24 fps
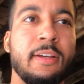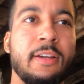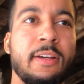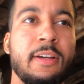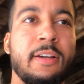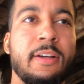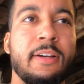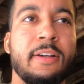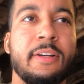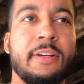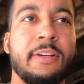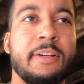
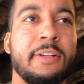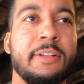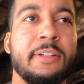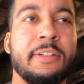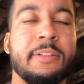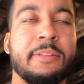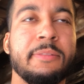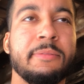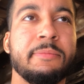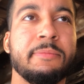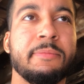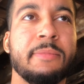
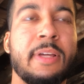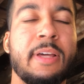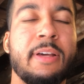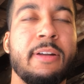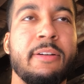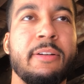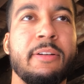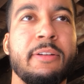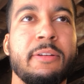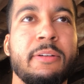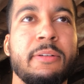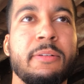I
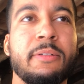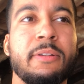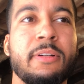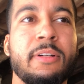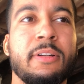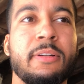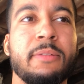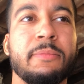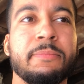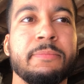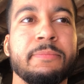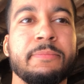don't
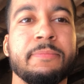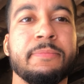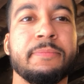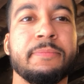know,